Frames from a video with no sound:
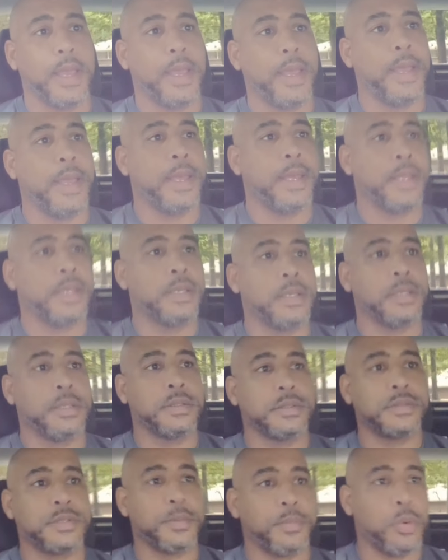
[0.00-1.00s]

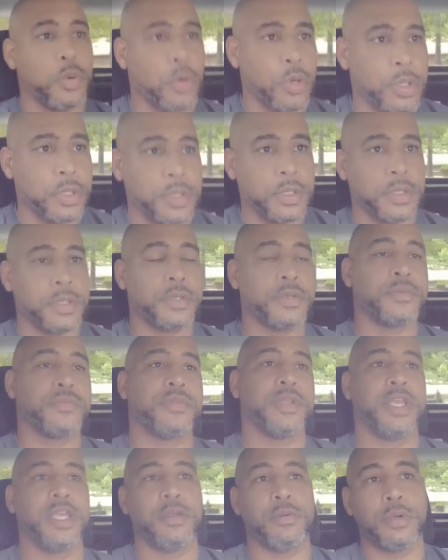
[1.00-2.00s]
and
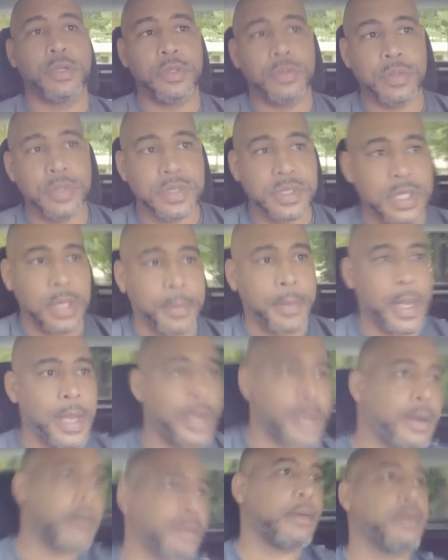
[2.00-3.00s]
supportive. The hero units come
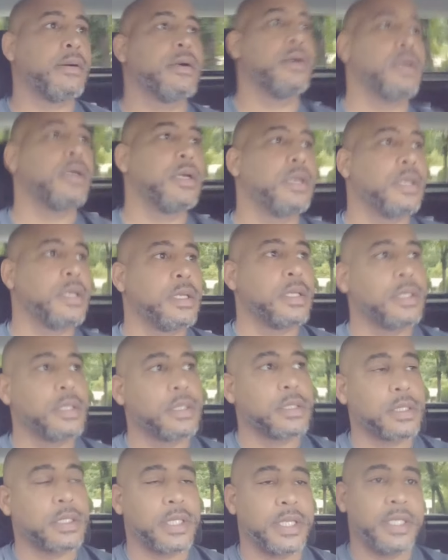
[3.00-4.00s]
out,
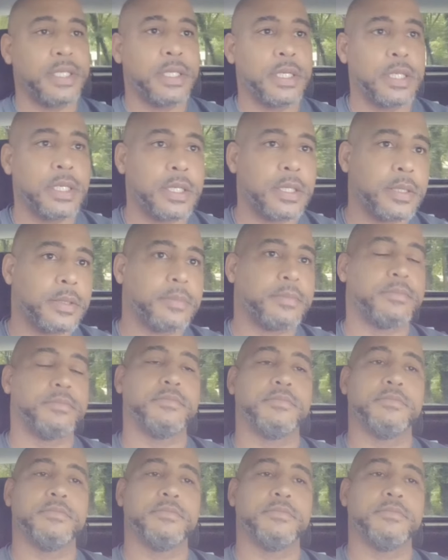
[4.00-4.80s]
clean up.